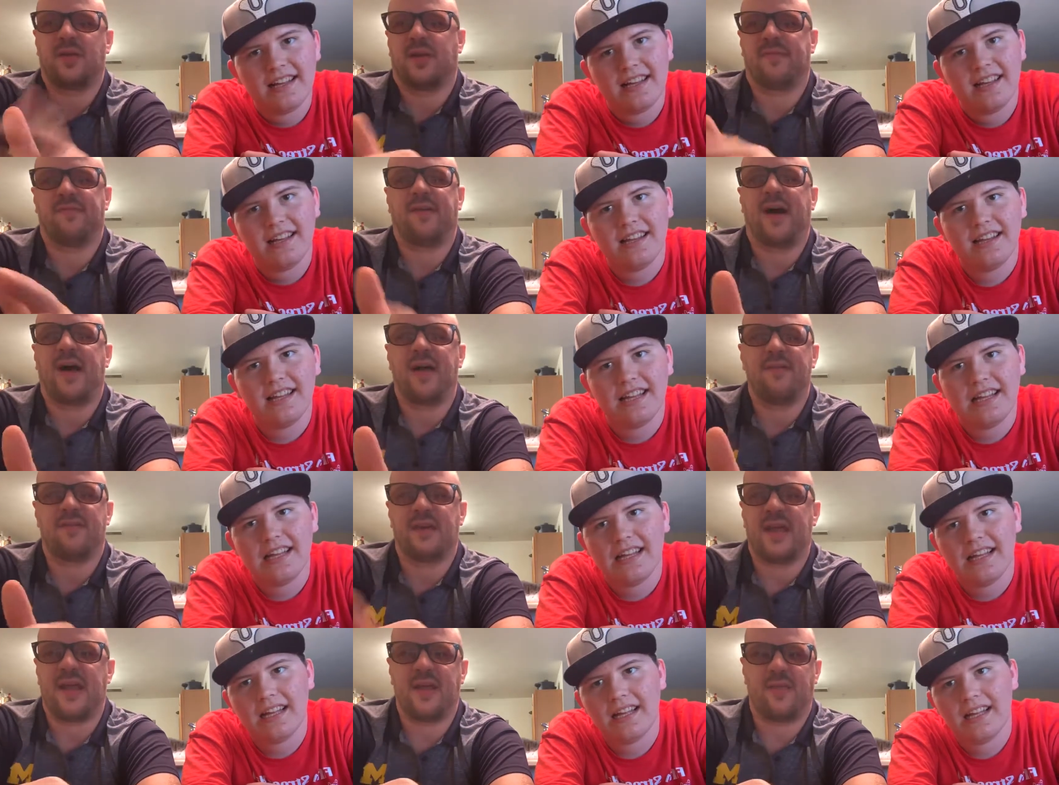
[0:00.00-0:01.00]
Speaker 1: like
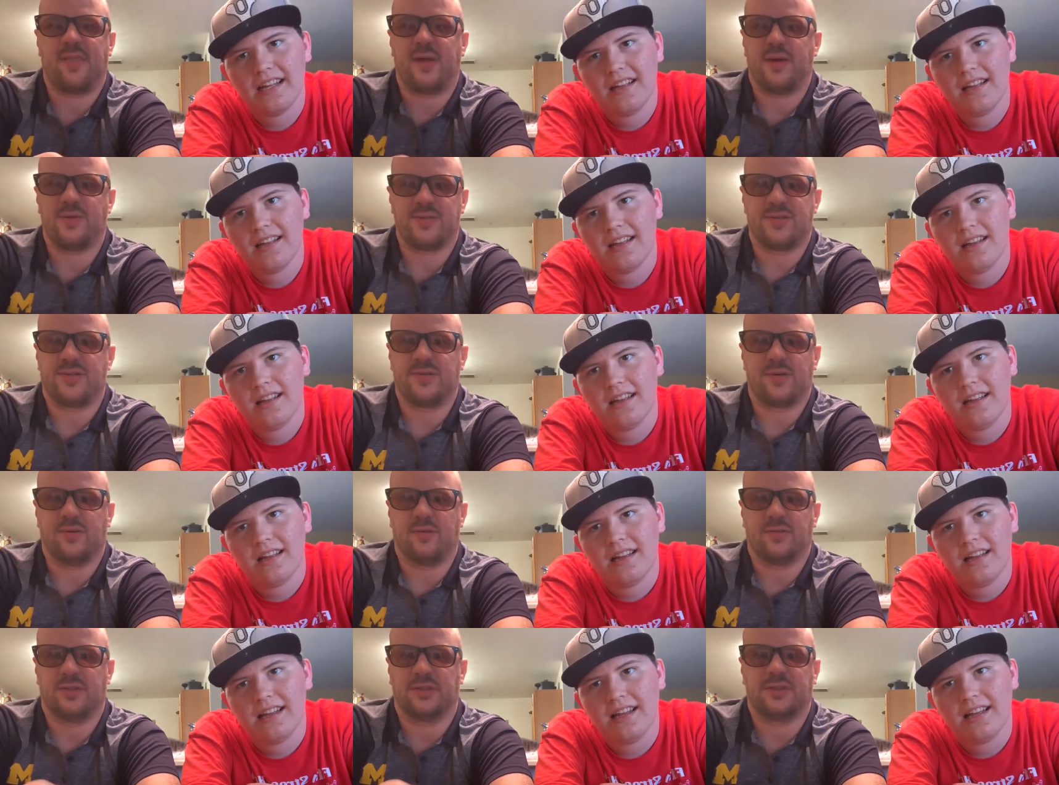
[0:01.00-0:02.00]
five and eight thousand
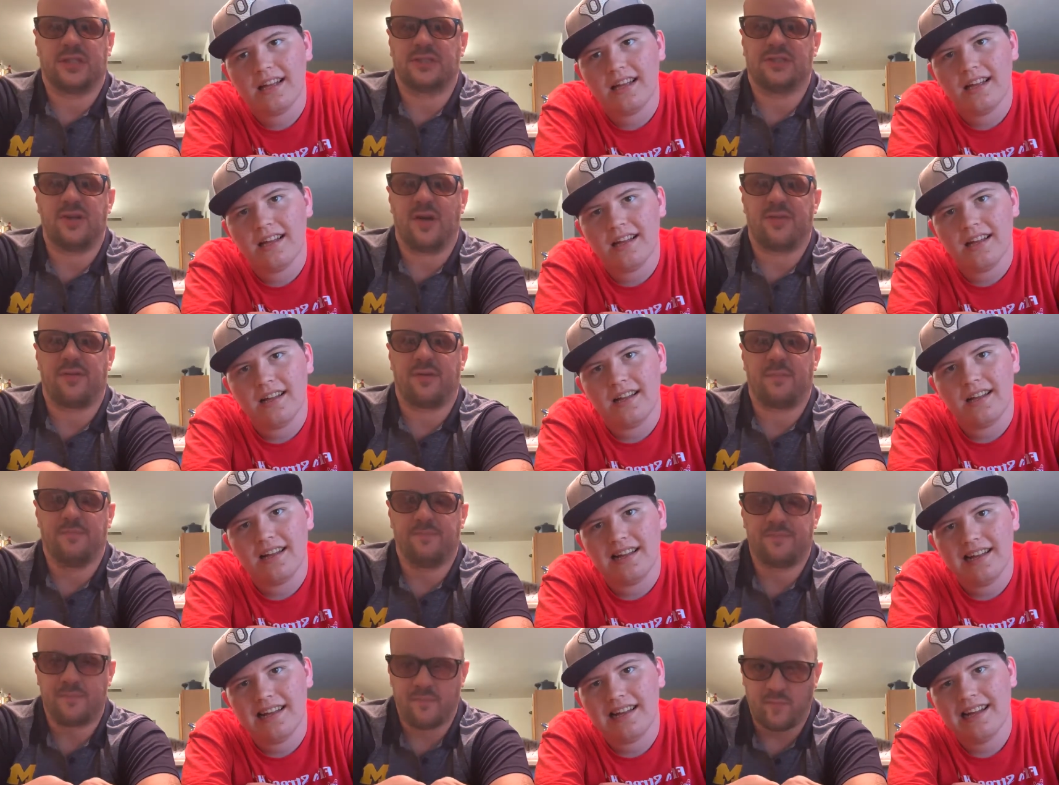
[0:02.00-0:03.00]
Scovilles. That's nothing.
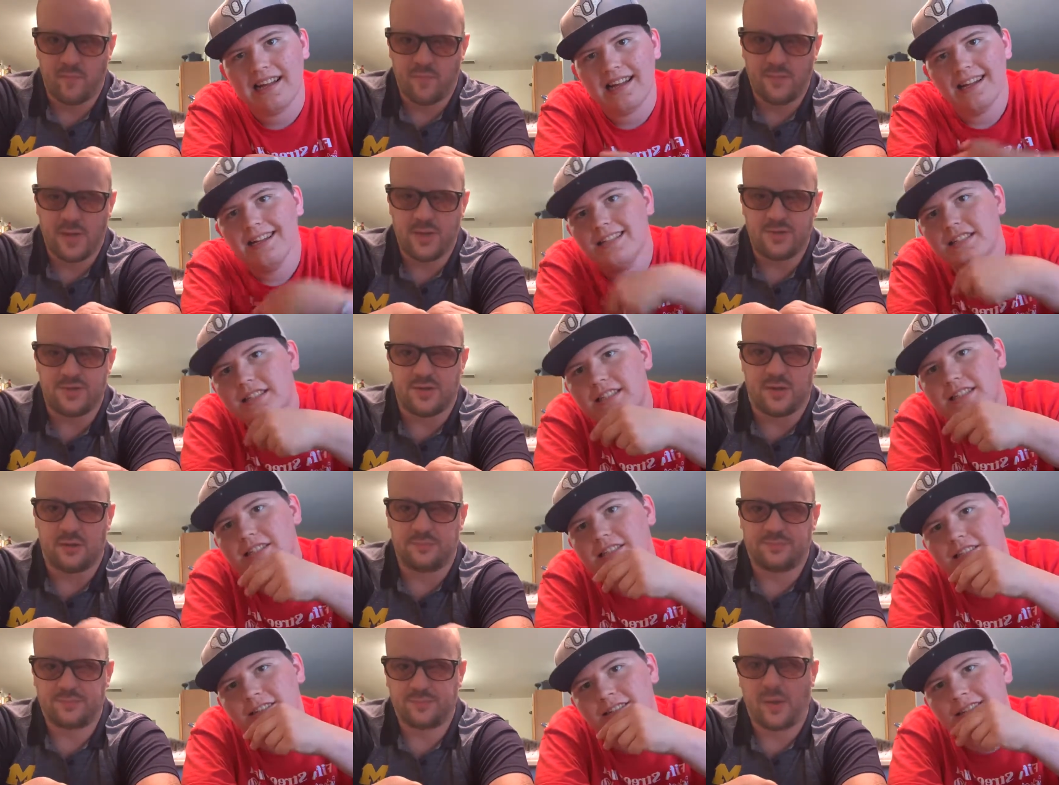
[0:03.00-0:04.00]

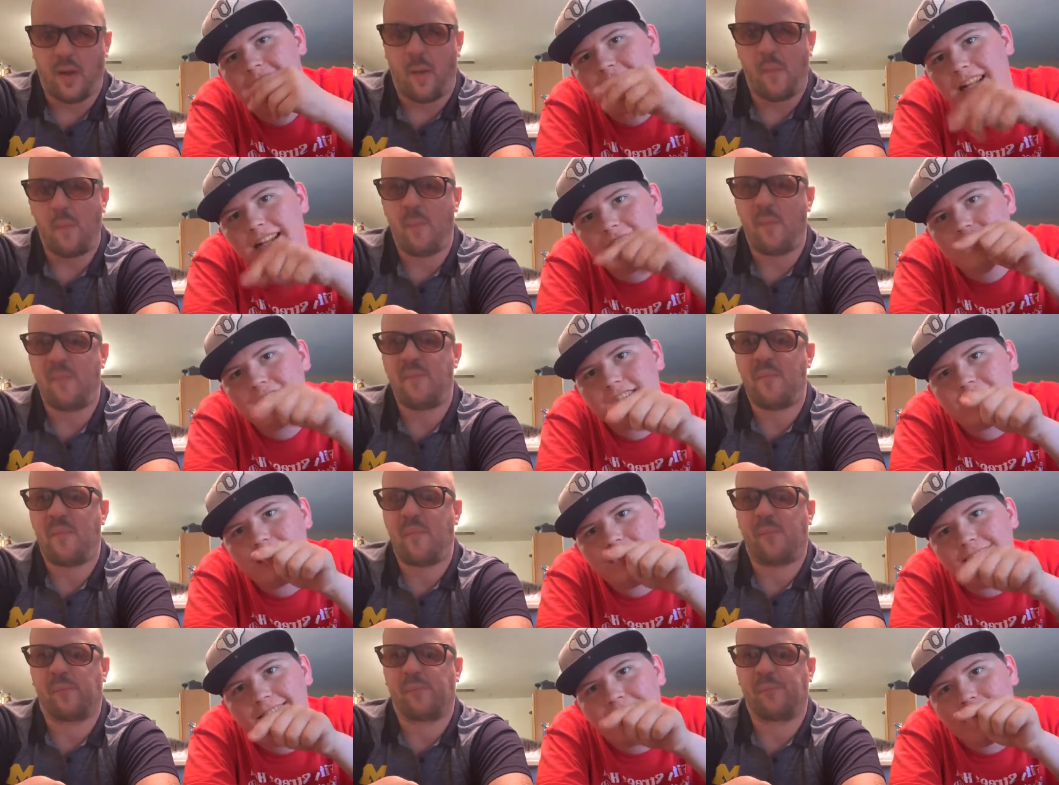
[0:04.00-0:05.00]
So
Speaker 2: the
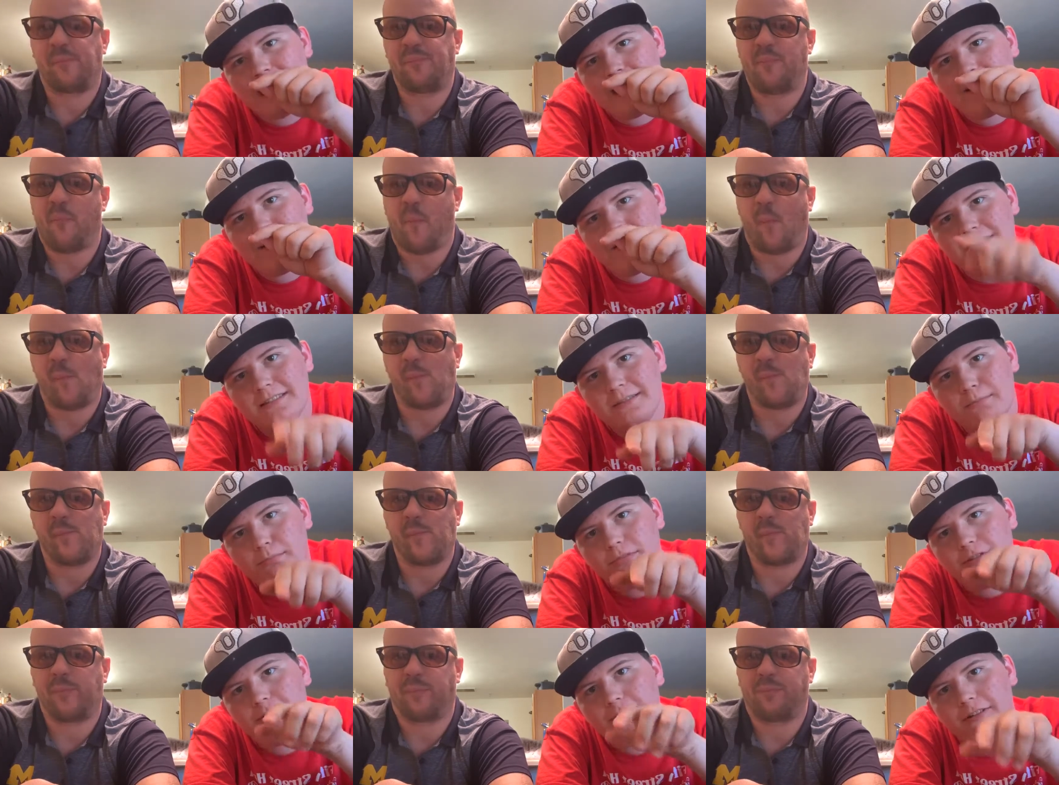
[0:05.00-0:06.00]
so those
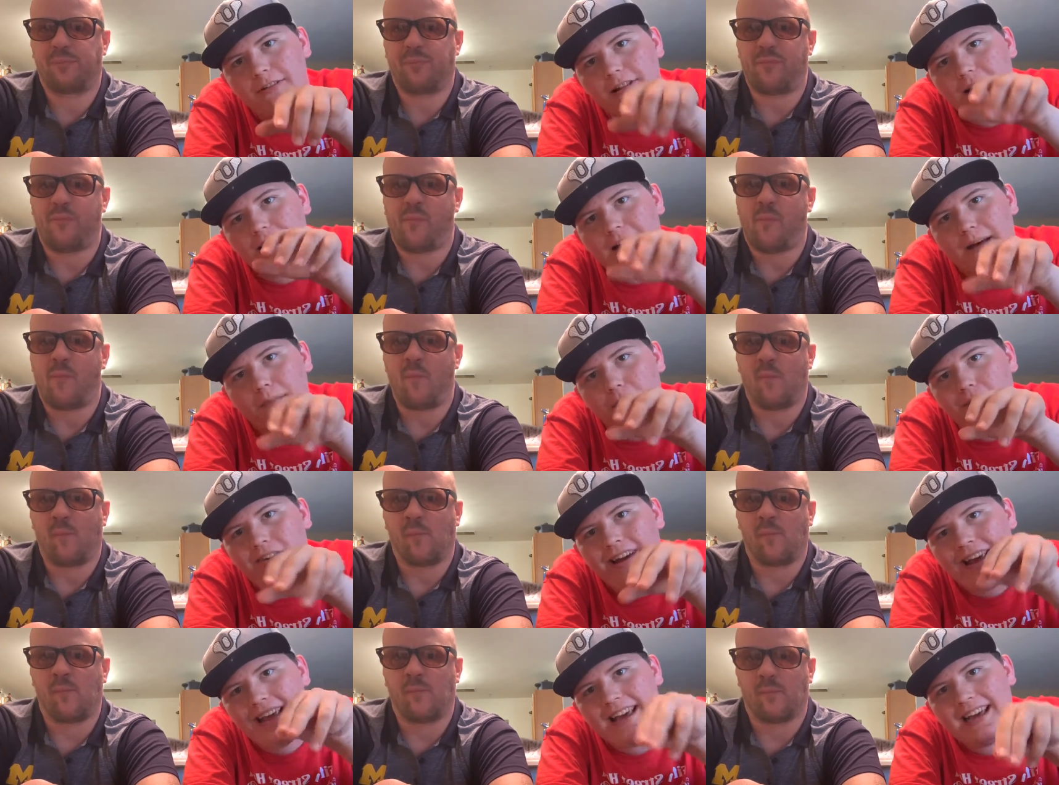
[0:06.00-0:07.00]
the
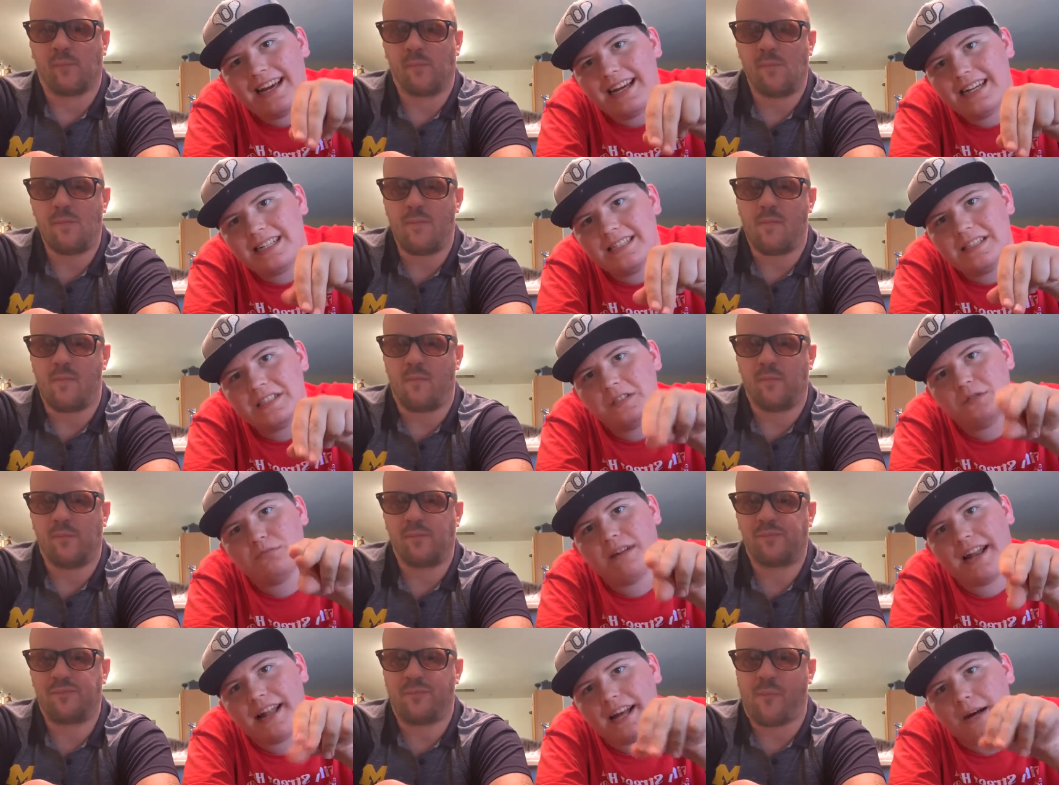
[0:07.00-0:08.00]
point is
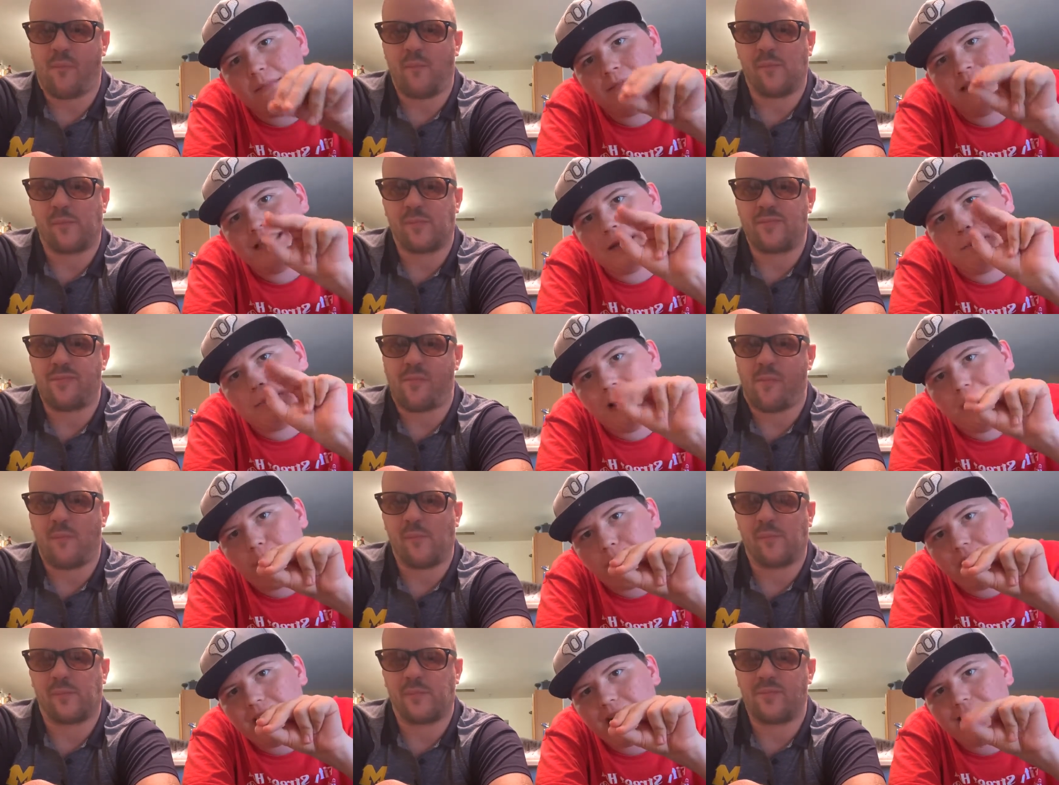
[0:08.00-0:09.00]
when it comes to
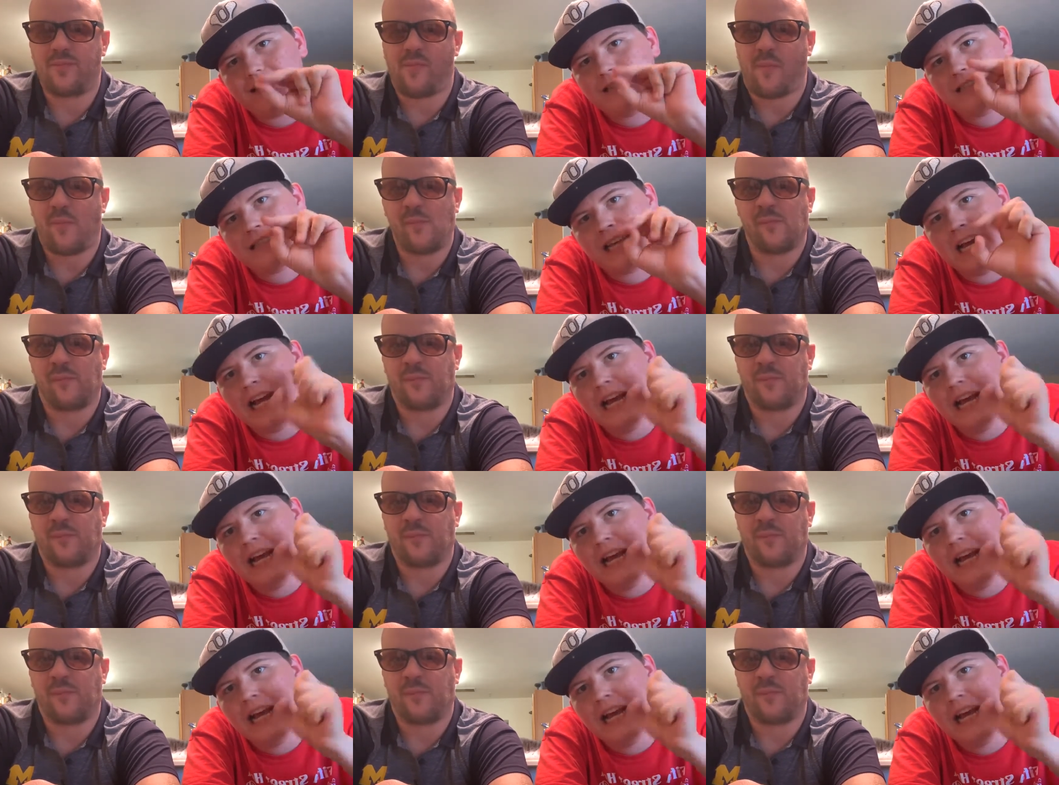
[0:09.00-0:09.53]
peppers,